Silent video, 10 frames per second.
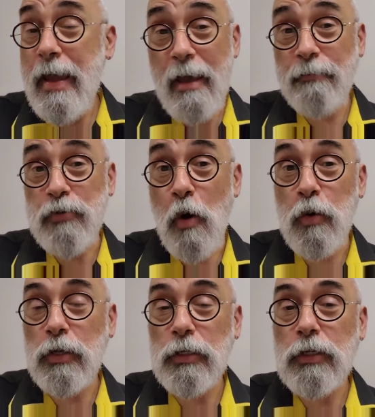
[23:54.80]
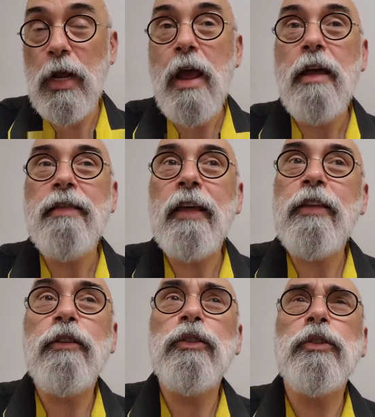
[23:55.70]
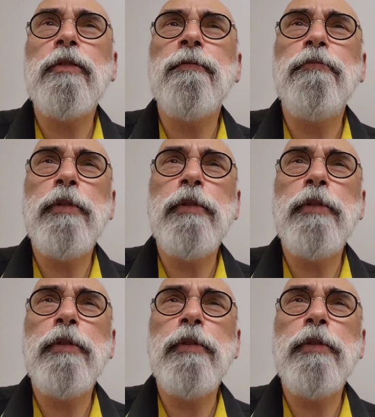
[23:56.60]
may have noticed that there's